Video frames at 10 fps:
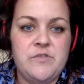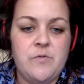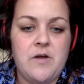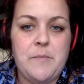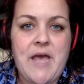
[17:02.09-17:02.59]
to
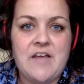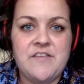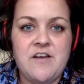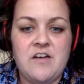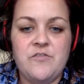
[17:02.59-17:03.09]
unpack the
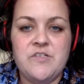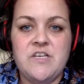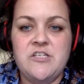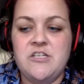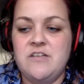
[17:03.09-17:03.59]

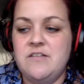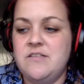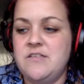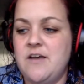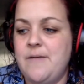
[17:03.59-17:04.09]
conversations,
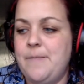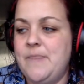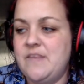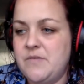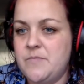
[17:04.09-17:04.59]

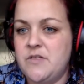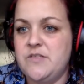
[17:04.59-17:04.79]
sometimes on